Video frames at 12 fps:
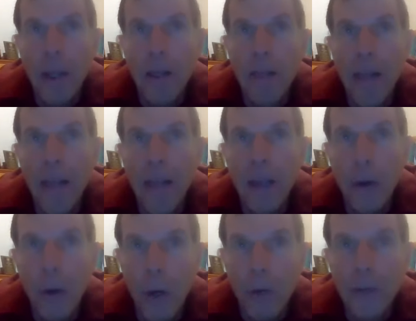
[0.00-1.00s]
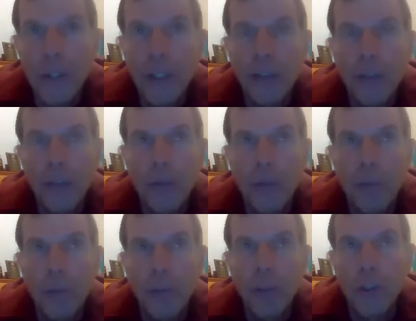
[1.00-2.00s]
they often can
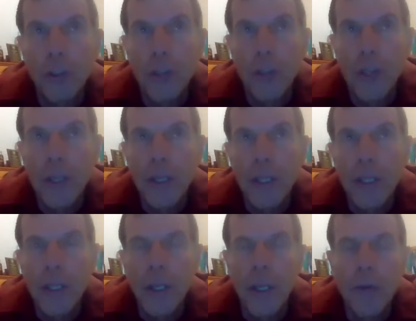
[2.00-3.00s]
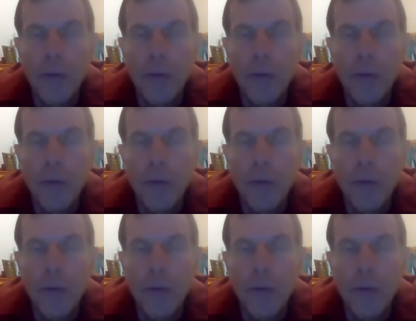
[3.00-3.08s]
put the